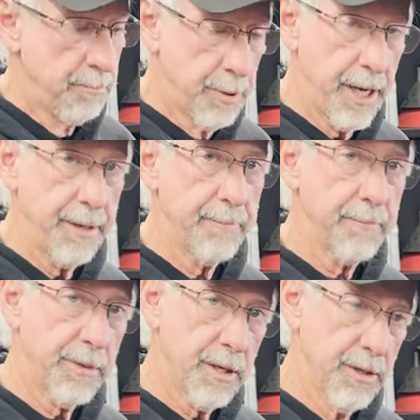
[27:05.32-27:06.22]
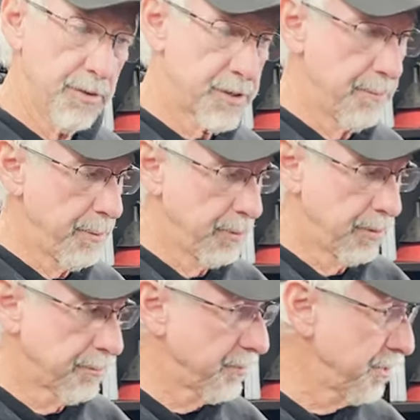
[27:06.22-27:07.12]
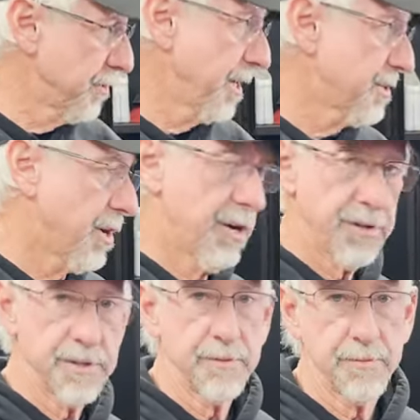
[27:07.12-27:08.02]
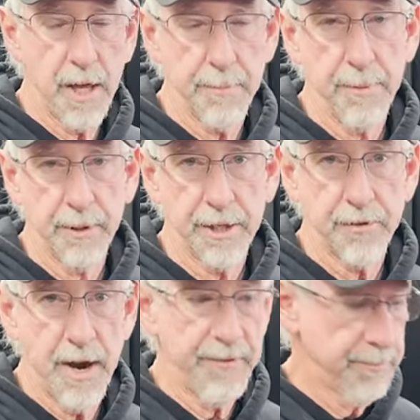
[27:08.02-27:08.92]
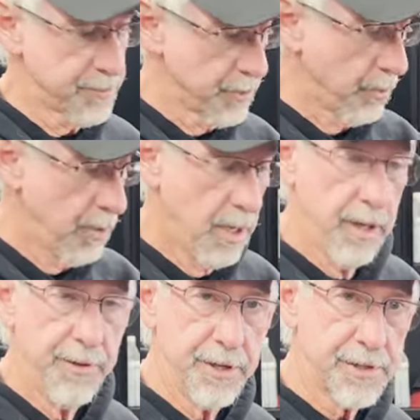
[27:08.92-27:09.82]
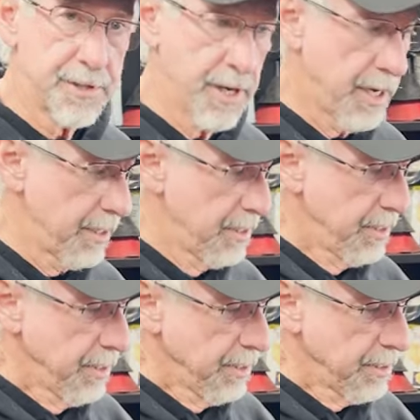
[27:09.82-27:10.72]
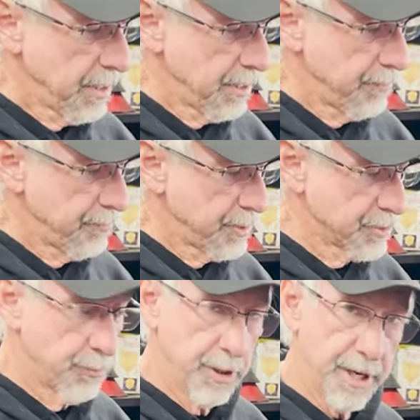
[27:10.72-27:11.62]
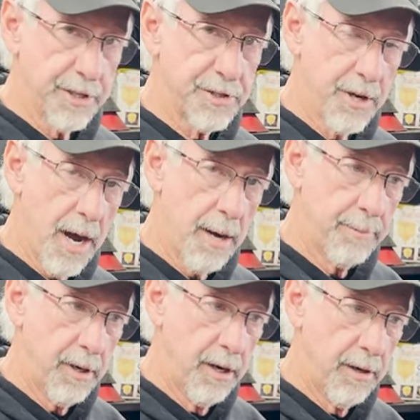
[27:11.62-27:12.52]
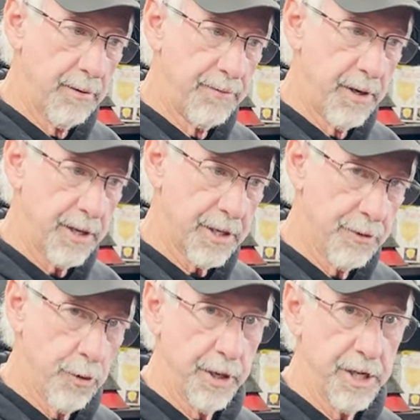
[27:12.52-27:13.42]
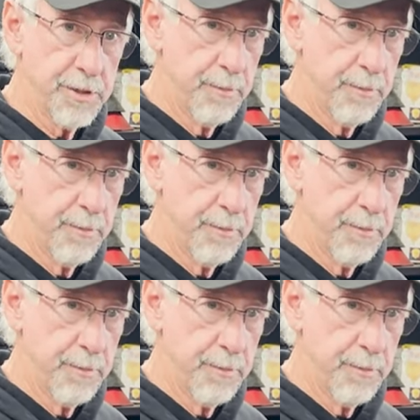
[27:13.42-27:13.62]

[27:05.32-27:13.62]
but you know, some people, these are nice cars. A lot of people like driving them. So this uh, uh, does a really nice job of uh, controlling engine